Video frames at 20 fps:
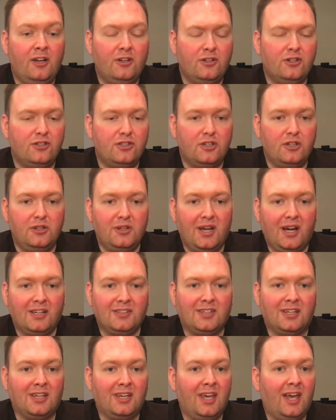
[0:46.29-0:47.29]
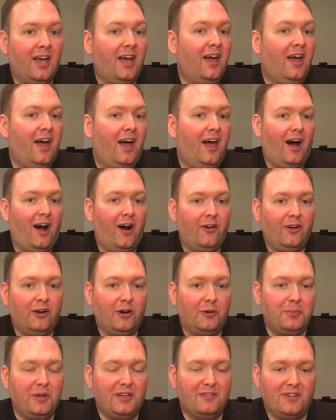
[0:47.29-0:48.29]
just so you guys can get a
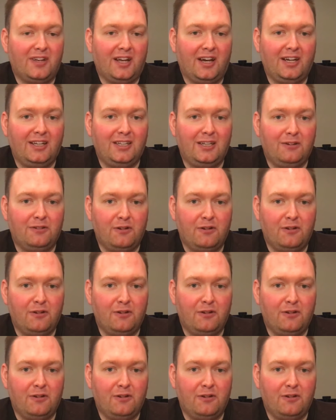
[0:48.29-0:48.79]
little bit of an idea